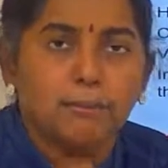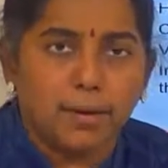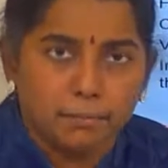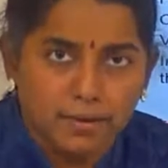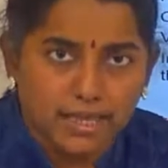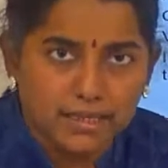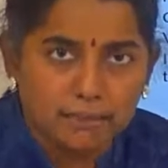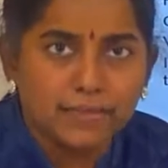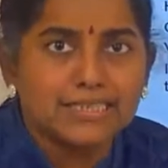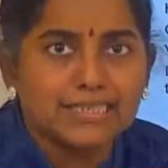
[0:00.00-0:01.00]
public,
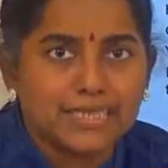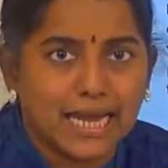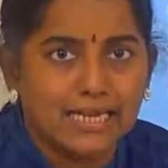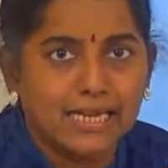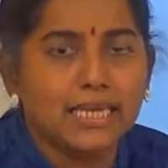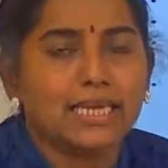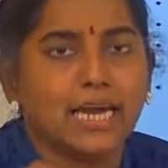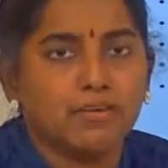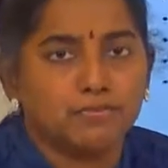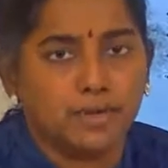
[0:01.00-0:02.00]
static
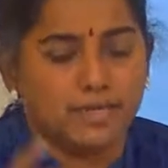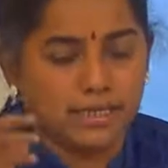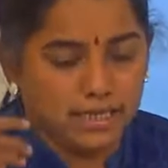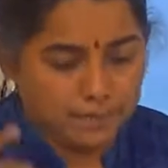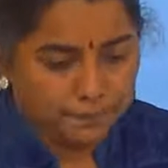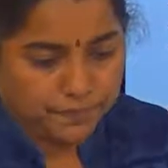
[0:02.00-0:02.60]
and final.